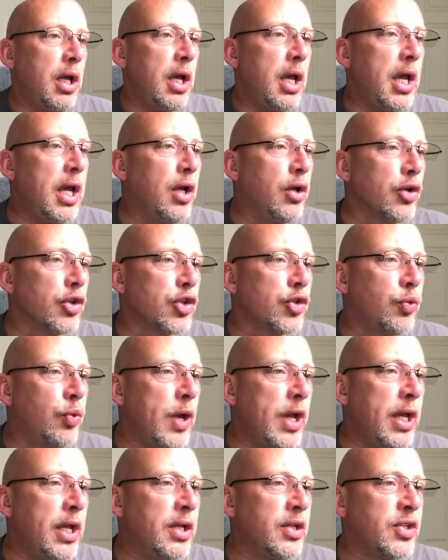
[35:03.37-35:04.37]
Eagles
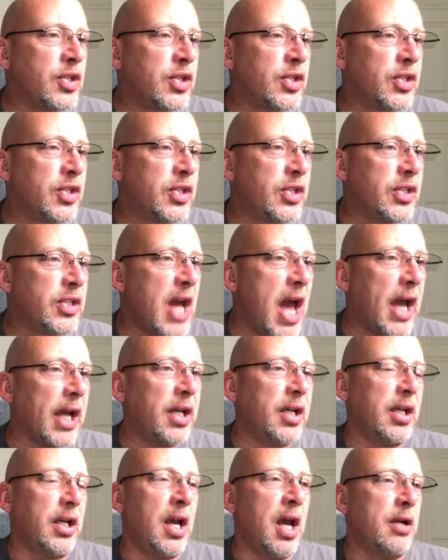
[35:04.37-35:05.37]
Wing
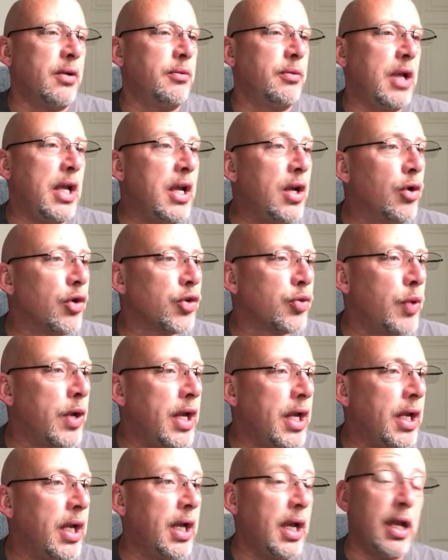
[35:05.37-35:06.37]
Sec, Eagles
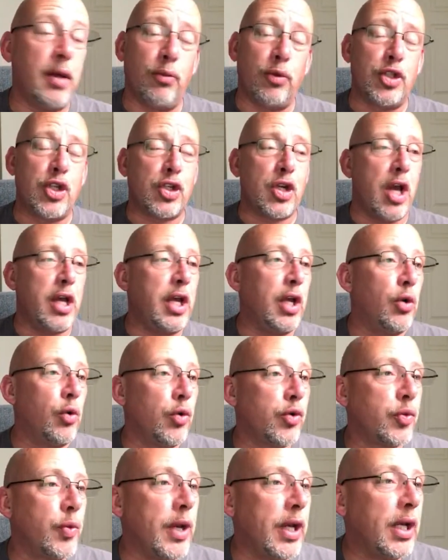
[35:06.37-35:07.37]
Wing, we'll just call you
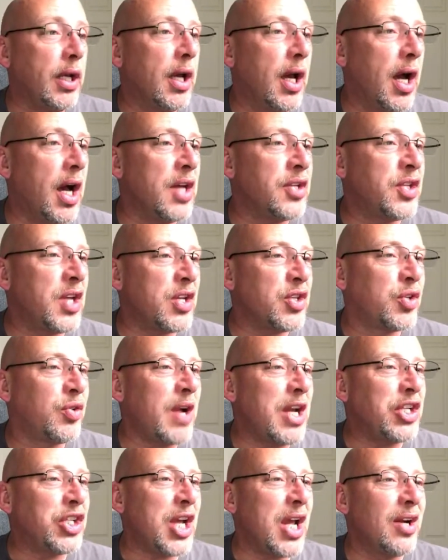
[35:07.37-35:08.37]
Eagles Wing, uh, says,
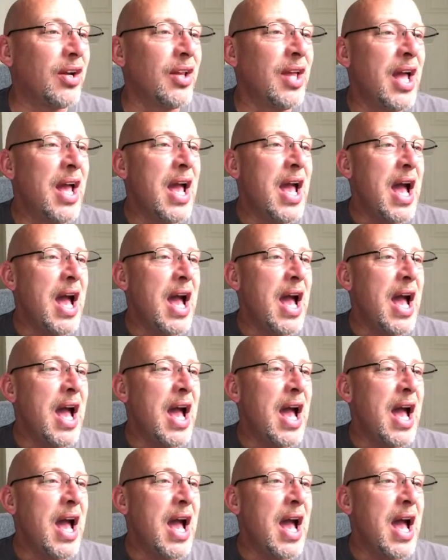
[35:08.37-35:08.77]
Great channel.